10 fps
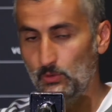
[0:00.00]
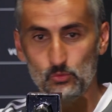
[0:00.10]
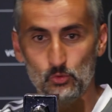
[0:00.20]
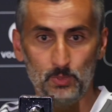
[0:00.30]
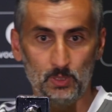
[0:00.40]

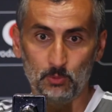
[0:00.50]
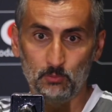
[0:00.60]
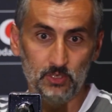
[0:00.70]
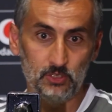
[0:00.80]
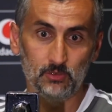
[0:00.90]
super
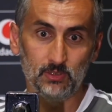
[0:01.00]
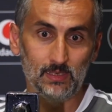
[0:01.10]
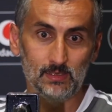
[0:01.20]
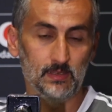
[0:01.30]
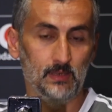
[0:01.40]

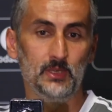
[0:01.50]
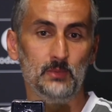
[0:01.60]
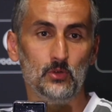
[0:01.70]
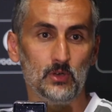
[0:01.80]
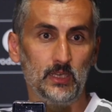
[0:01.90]
professionals every
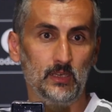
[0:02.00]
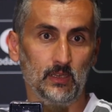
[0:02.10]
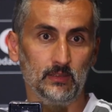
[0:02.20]
morning,